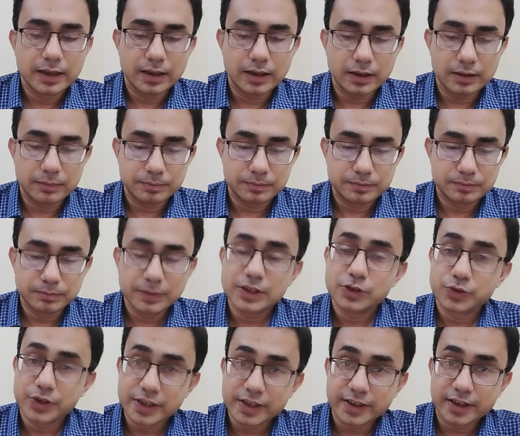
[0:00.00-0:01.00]

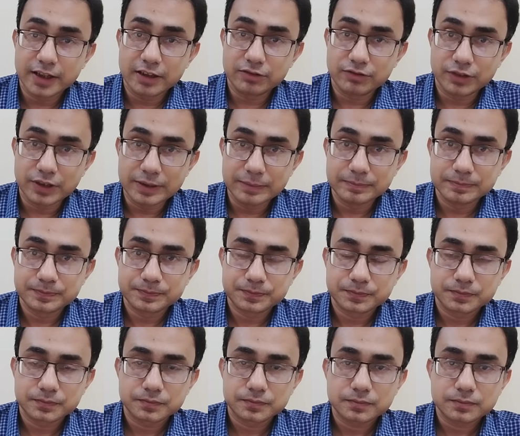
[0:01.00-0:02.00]
But treat carefully.
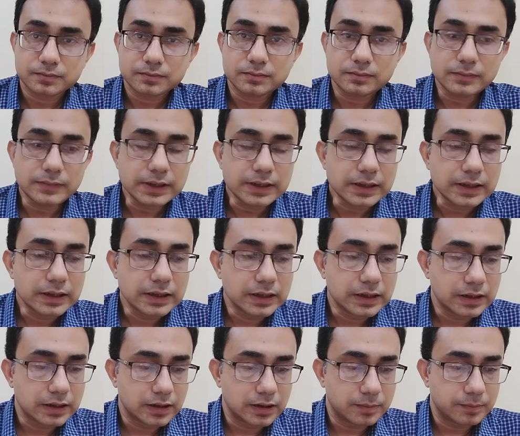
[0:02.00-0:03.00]

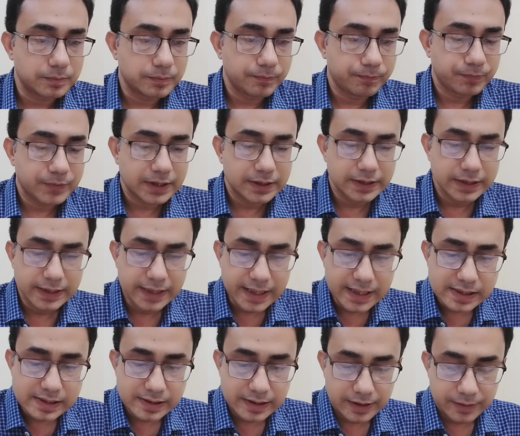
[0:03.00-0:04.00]
The
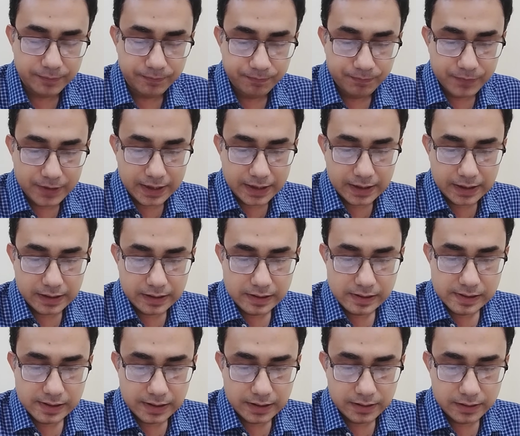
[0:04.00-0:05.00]
next thing
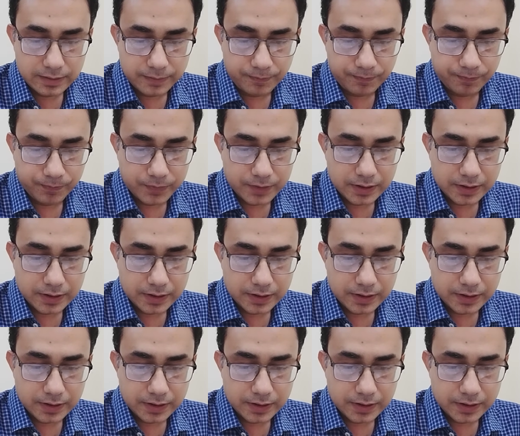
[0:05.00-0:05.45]
is that